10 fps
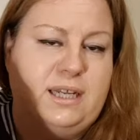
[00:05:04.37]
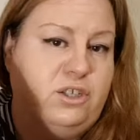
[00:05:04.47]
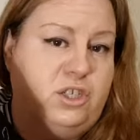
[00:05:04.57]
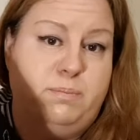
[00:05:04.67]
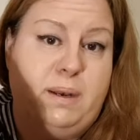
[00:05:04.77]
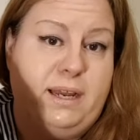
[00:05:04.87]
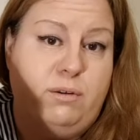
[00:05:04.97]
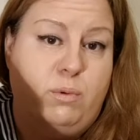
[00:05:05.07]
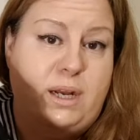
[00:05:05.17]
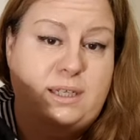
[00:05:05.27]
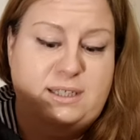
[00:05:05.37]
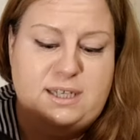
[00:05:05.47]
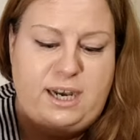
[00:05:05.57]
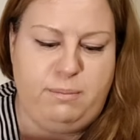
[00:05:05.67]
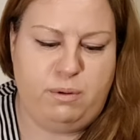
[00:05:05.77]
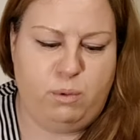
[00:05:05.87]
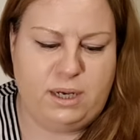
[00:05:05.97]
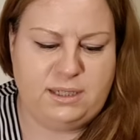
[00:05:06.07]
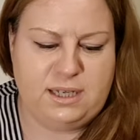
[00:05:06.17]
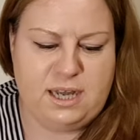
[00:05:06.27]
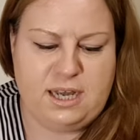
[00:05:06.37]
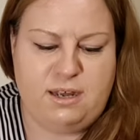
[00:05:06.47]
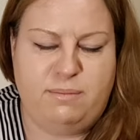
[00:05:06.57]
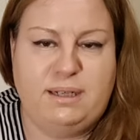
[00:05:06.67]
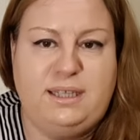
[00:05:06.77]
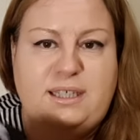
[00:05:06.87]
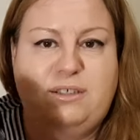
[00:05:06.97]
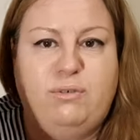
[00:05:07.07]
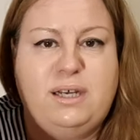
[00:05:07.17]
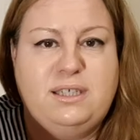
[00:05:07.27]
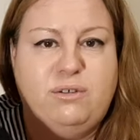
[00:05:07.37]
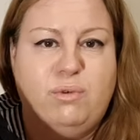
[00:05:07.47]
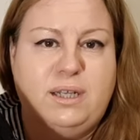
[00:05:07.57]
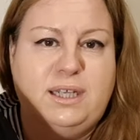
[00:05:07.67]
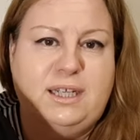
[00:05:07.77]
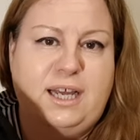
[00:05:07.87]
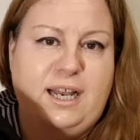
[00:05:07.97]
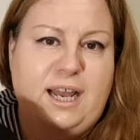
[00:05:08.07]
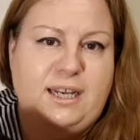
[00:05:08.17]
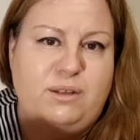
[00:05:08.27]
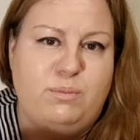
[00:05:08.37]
and just plain ones, stripy ones. But this was the one that I liked the